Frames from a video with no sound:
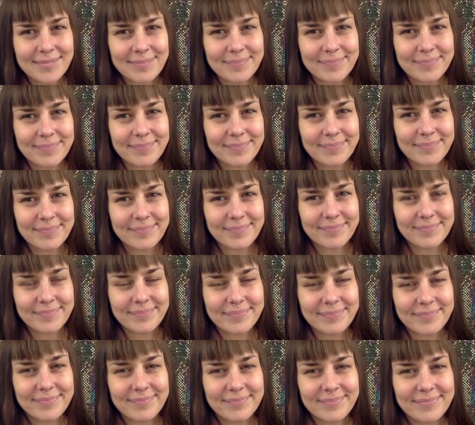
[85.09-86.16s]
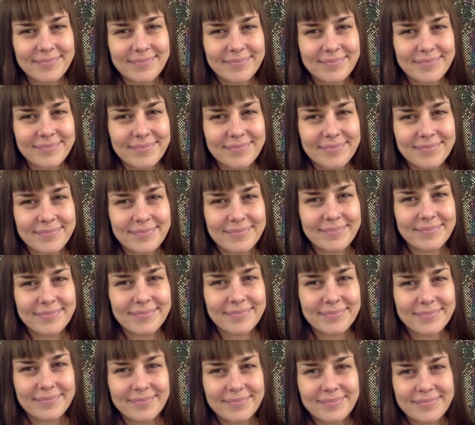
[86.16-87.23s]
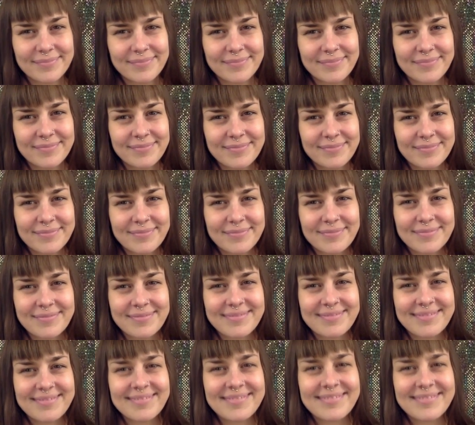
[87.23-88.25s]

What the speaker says: [no speech]